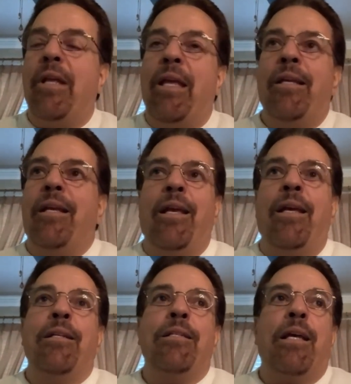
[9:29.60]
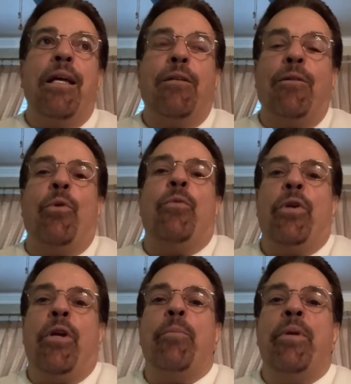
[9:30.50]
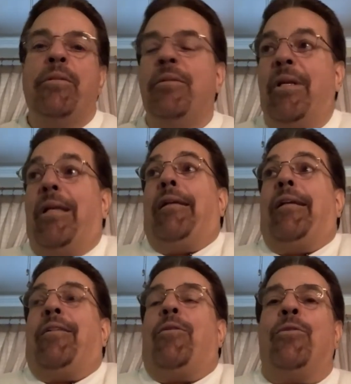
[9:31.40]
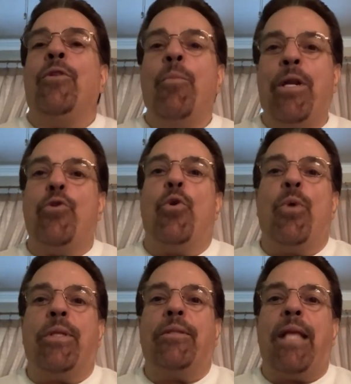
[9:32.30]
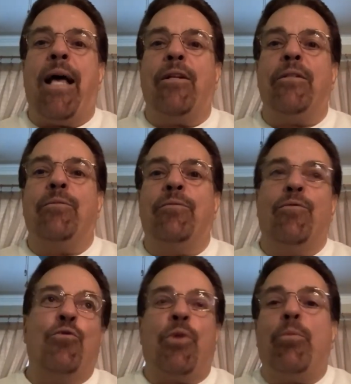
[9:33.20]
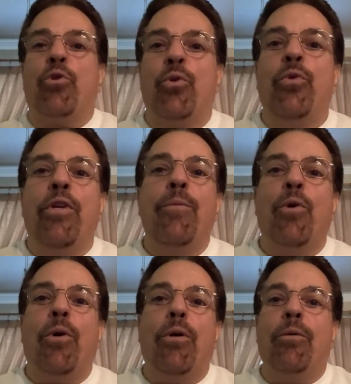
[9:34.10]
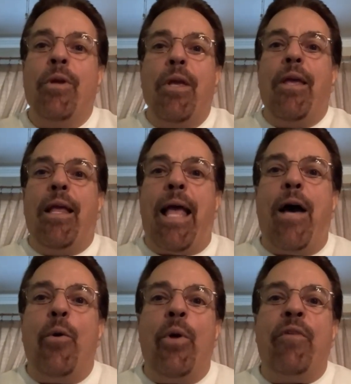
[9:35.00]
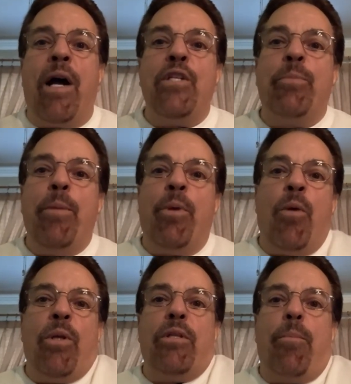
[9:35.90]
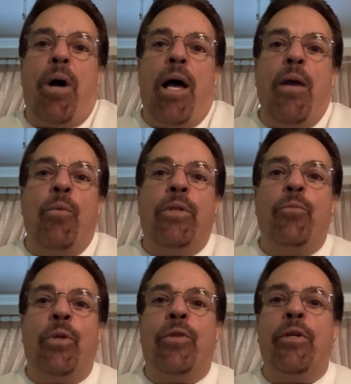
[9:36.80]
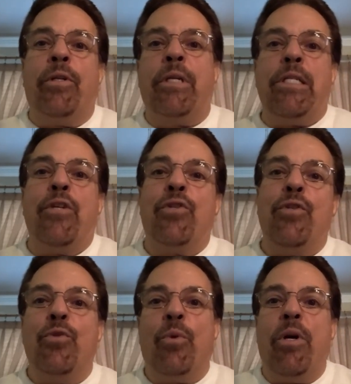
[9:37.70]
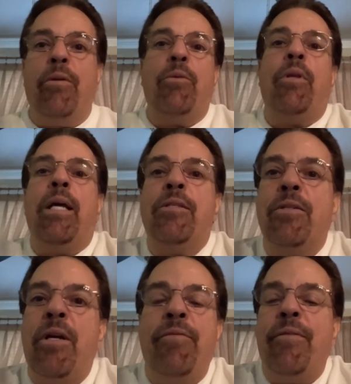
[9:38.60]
and it's like where we're going to be eh, nobody knew what how to troubleshoot them or how to advise people on what to buy and what, what their conditions were and all that stuff.